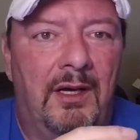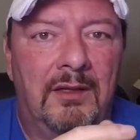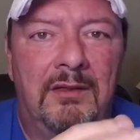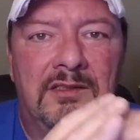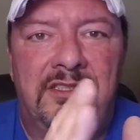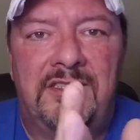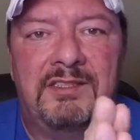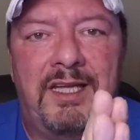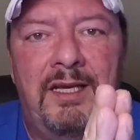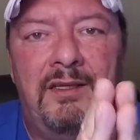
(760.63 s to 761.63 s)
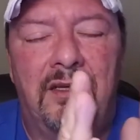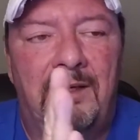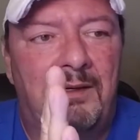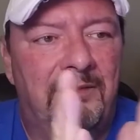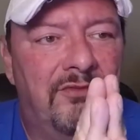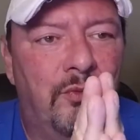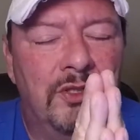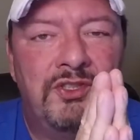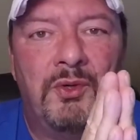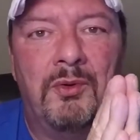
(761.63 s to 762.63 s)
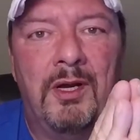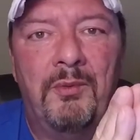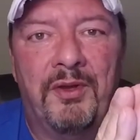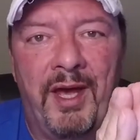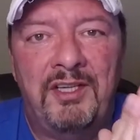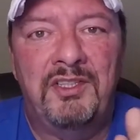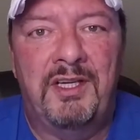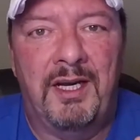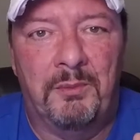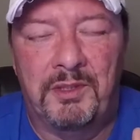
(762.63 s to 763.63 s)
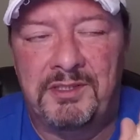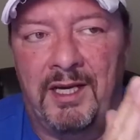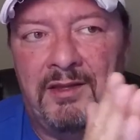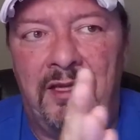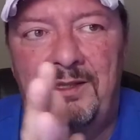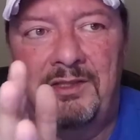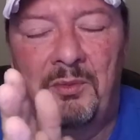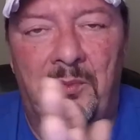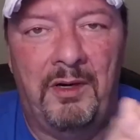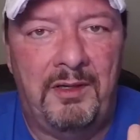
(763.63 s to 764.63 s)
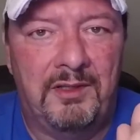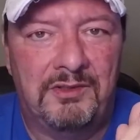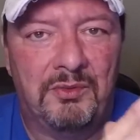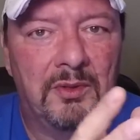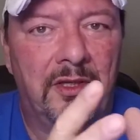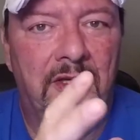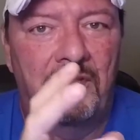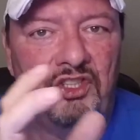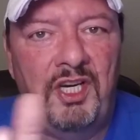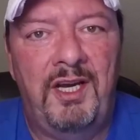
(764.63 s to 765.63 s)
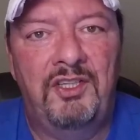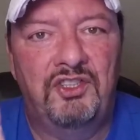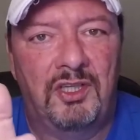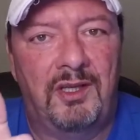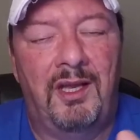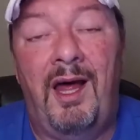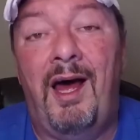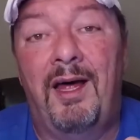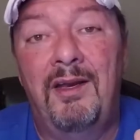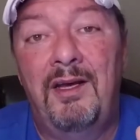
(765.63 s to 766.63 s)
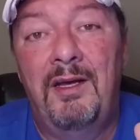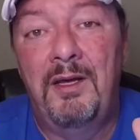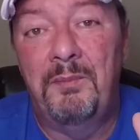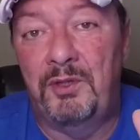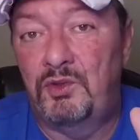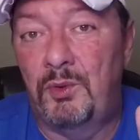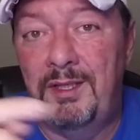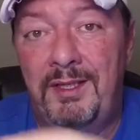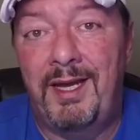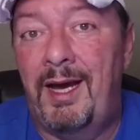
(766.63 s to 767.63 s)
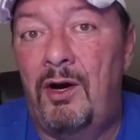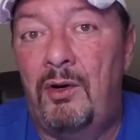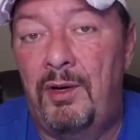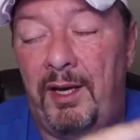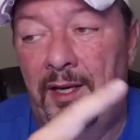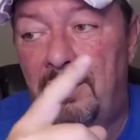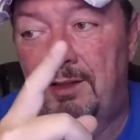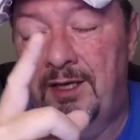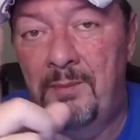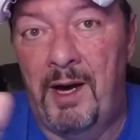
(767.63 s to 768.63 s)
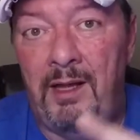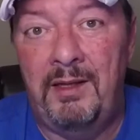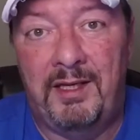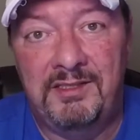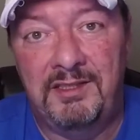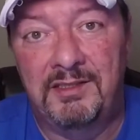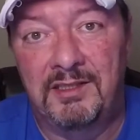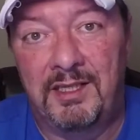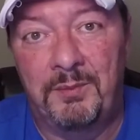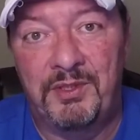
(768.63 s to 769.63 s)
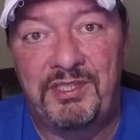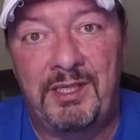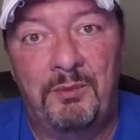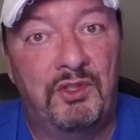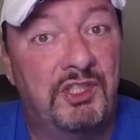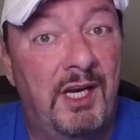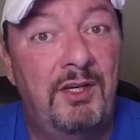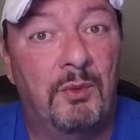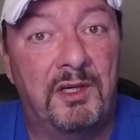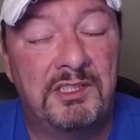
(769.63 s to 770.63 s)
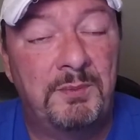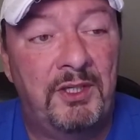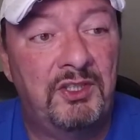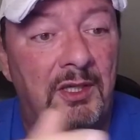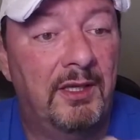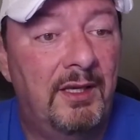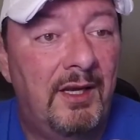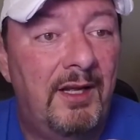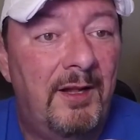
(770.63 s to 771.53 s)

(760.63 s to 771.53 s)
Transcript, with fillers: a little state of what's going on with action cameras. And I think that the market's really going to change a lot between now and come holiday season, come December, January especially.